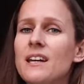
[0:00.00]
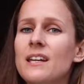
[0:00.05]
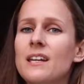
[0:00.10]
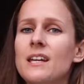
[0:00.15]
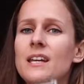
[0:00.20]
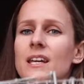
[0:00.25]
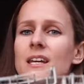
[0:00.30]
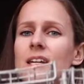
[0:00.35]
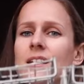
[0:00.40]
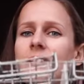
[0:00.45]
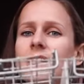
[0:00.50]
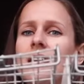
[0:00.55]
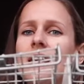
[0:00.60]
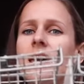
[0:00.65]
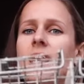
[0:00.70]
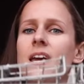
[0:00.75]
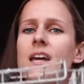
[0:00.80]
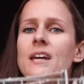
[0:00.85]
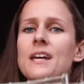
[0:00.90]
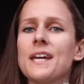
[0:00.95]
in is
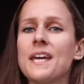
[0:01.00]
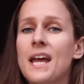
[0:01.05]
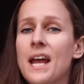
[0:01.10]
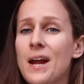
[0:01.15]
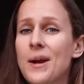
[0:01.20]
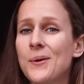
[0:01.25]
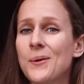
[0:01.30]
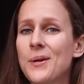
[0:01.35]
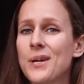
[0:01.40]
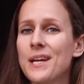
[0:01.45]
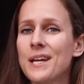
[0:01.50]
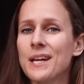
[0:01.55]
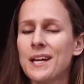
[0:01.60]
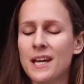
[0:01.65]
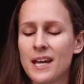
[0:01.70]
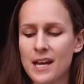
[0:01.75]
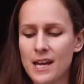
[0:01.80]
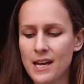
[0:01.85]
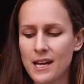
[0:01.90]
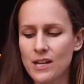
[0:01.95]
a carrying
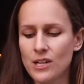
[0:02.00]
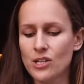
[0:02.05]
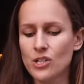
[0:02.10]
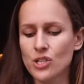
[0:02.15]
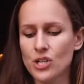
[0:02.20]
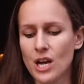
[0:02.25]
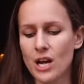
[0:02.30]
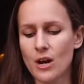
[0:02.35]
cage.